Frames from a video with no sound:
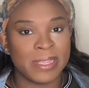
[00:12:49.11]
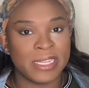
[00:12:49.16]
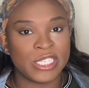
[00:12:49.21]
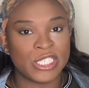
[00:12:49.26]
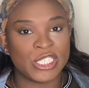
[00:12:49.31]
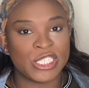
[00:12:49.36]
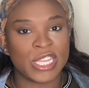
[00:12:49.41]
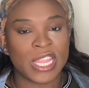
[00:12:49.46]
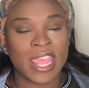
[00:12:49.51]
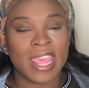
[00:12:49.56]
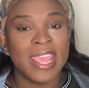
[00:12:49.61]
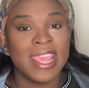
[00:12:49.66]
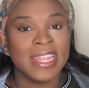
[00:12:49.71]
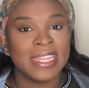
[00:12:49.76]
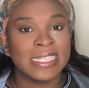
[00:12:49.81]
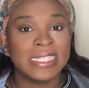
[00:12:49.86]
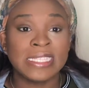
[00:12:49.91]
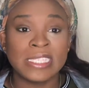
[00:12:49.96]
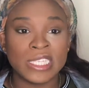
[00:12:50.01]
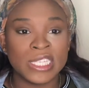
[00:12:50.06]
mention,
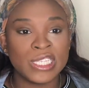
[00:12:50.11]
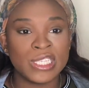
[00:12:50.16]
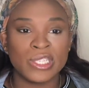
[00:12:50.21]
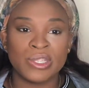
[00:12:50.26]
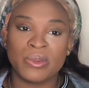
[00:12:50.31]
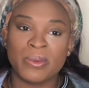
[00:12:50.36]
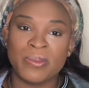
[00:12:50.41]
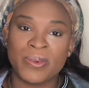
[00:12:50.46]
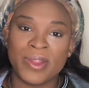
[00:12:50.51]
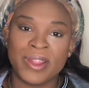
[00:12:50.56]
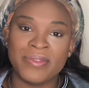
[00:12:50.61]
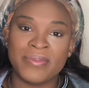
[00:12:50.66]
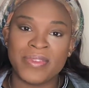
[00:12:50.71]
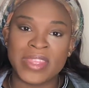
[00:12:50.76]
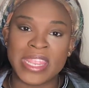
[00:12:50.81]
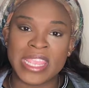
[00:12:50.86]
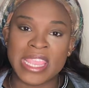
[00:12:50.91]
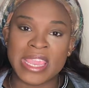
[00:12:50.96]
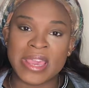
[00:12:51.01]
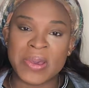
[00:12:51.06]
this is a 2-part
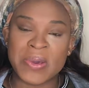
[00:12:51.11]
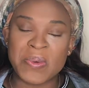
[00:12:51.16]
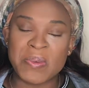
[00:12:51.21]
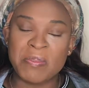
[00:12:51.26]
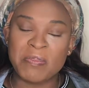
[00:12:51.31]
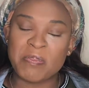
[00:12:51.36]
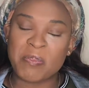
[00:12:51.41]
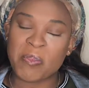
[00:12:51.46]
video.